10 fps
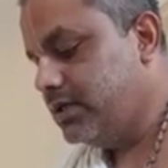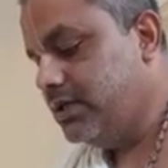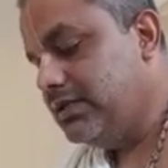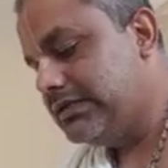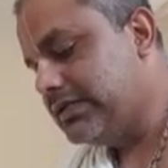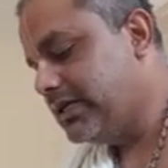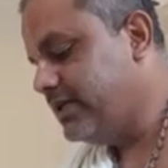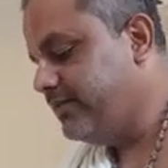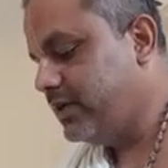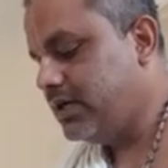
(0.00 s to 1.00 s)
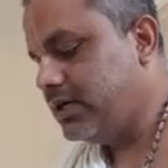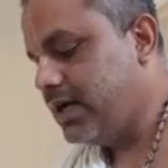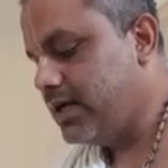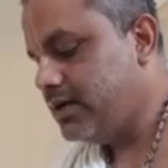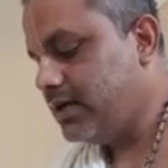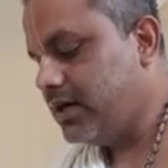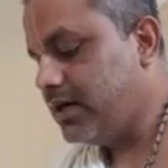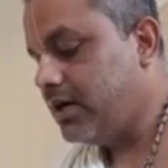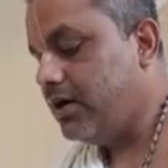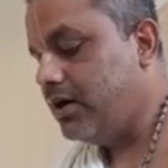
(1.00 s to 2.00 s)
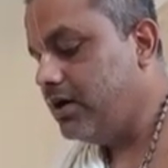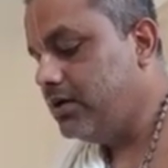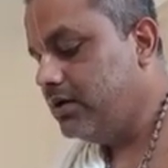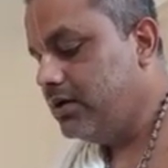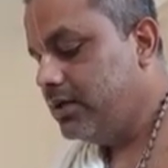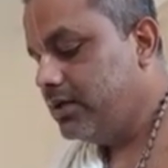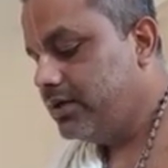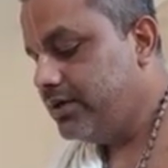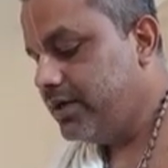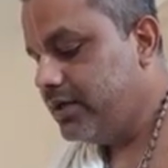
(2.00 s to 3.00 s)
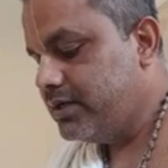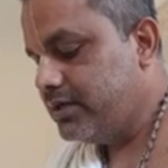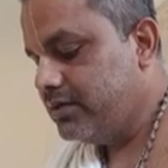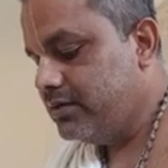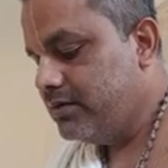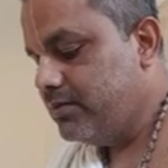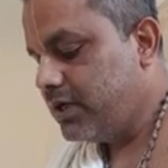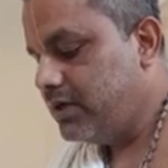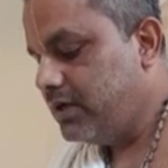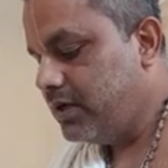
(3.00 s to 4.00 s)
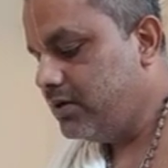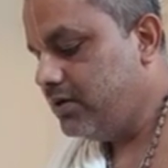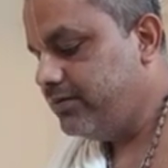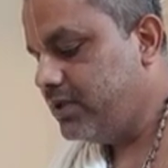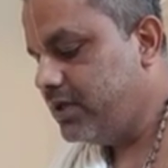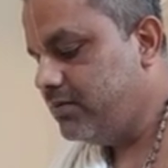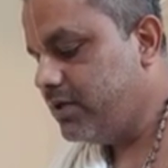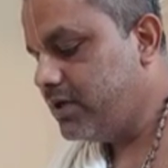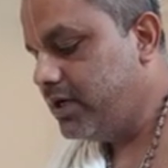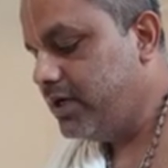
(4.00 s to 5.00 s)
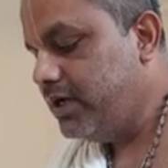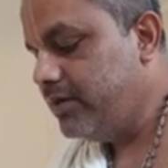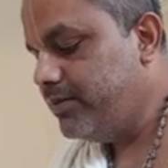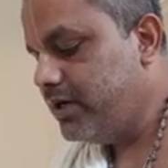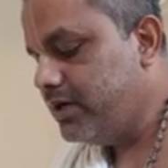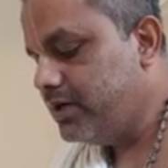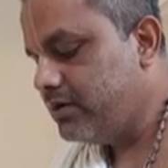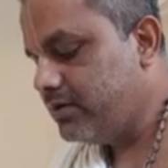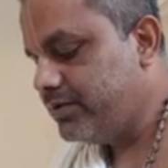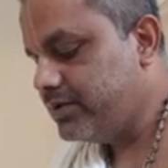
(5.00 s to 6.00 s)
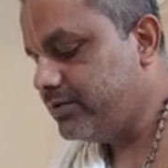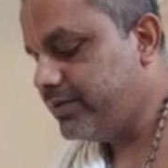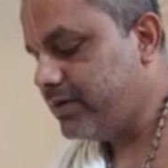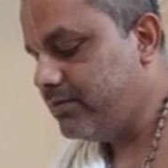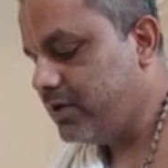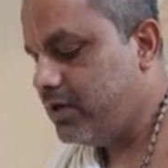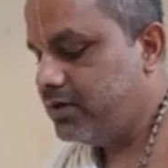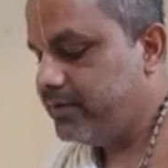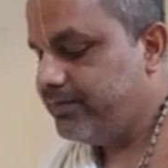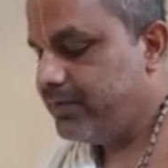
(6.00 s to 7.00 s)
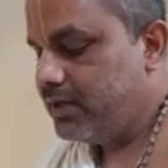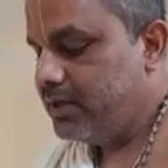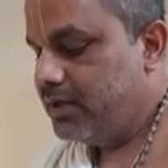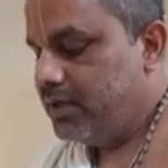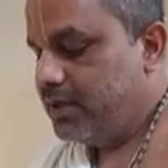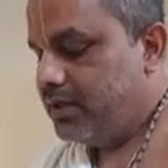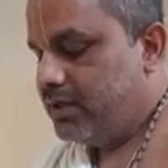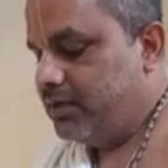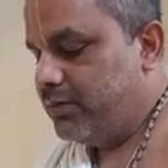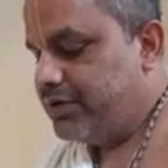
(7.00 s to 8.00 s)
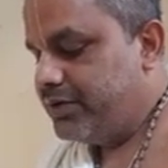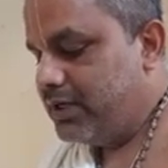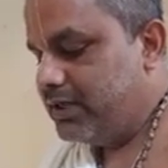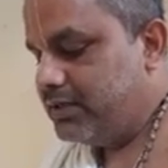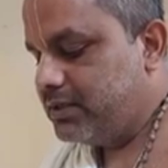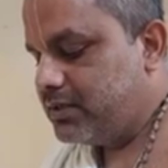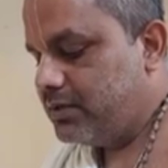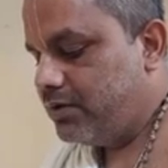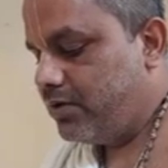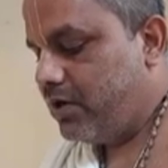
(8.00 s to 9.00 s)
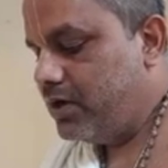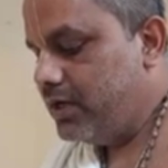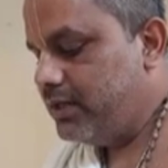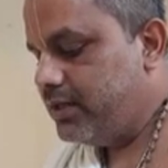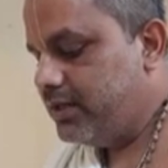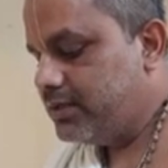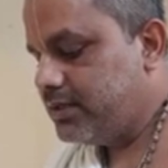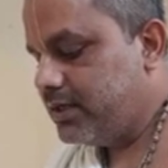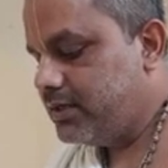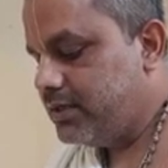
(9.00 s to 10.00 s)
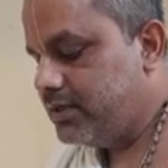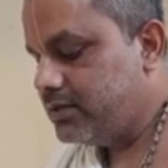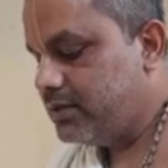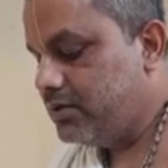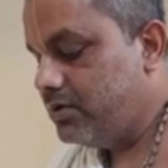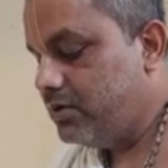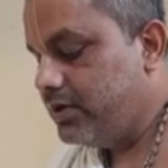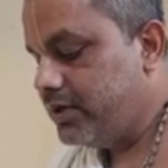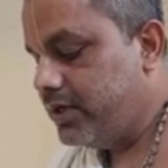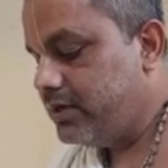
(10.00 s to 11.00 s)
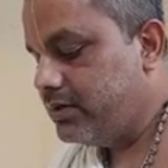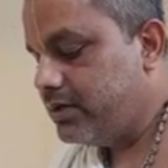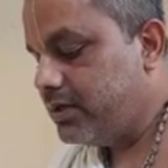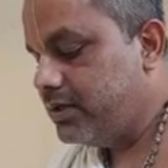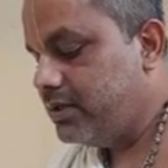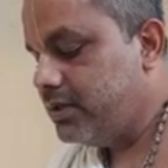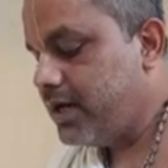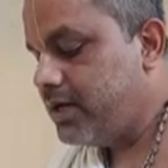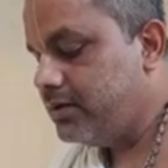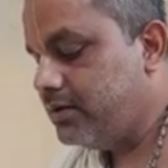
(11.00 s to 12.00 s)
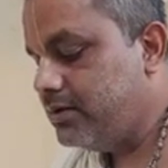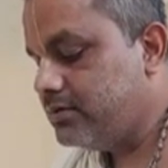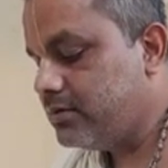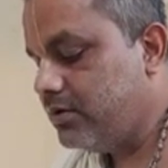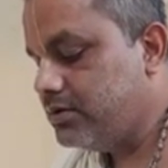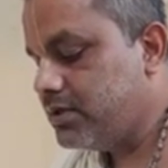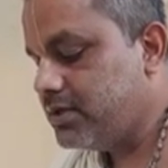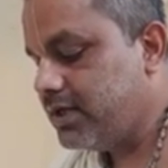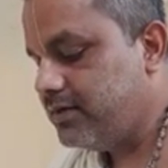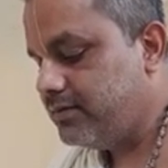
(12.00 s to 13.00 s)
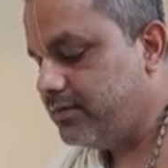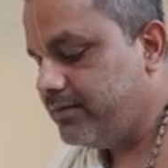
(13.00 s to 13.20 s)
insignificant ant, are all creating, but none of them are independent of the Supreme Lord. The materialist wrongly thinks that there is a no creator other than his own self.